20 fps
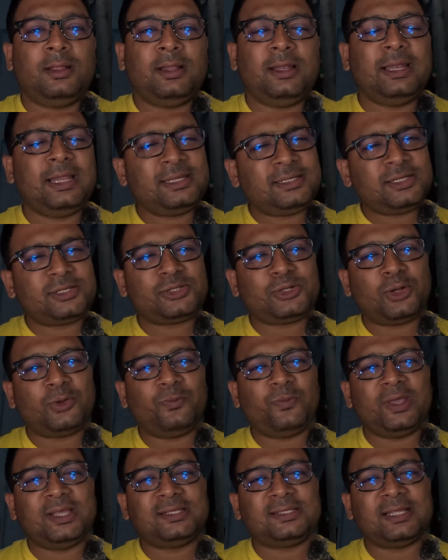Let's just not
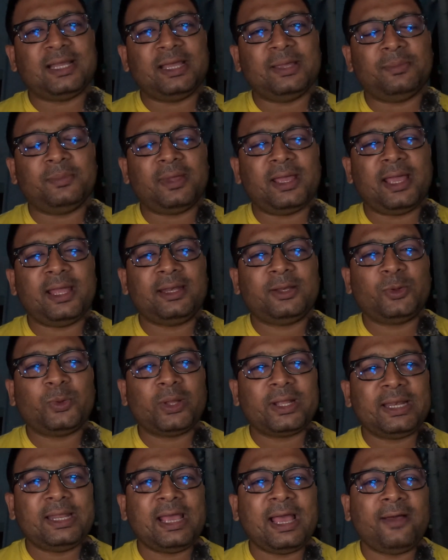waste time and
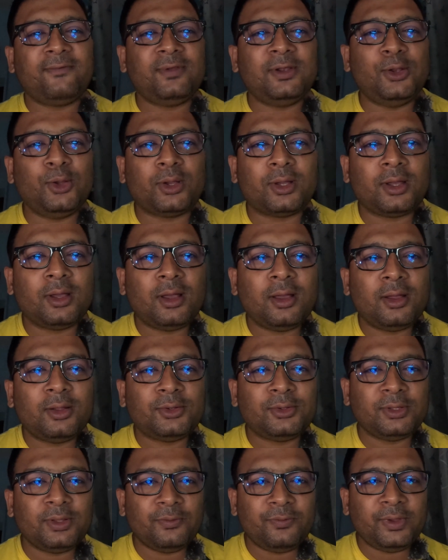quickly have a look
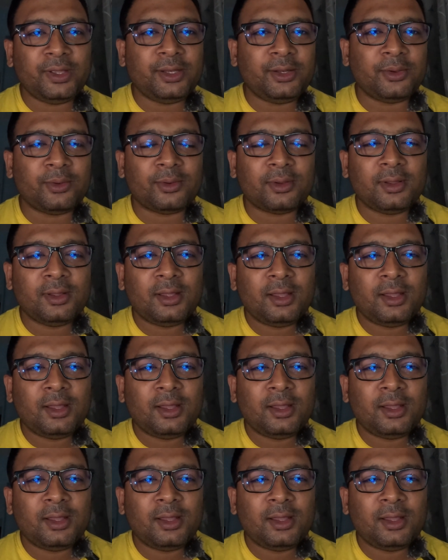to the video.